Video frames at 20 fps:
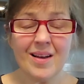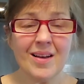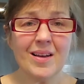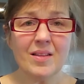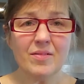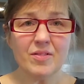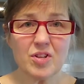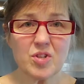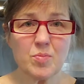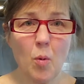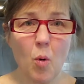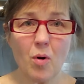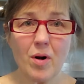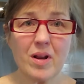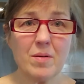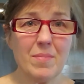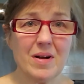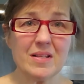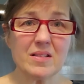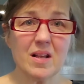This
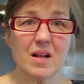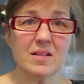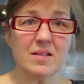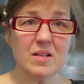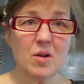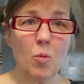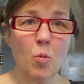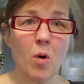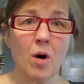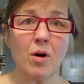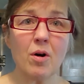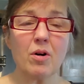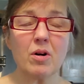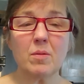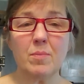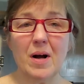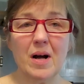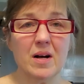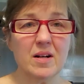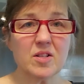morning, my son's at work,
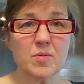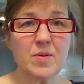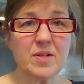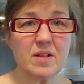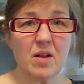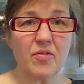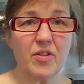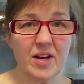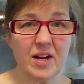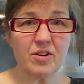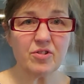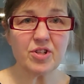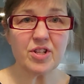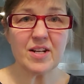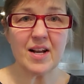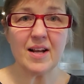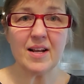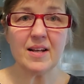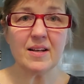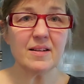my husband's on the deer
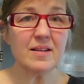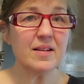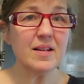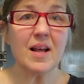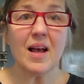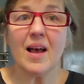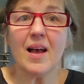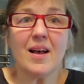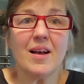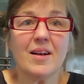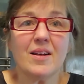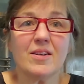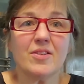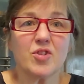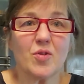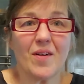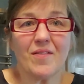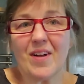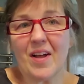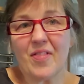stand,
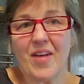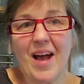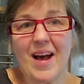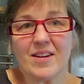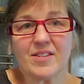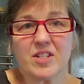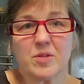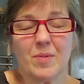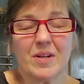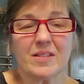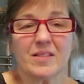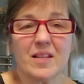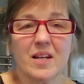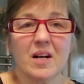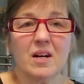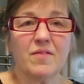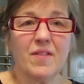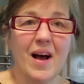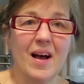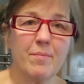so I've got the house to
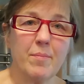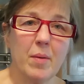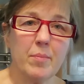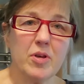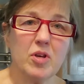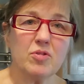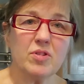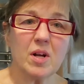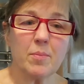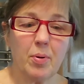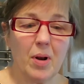myself, I have my music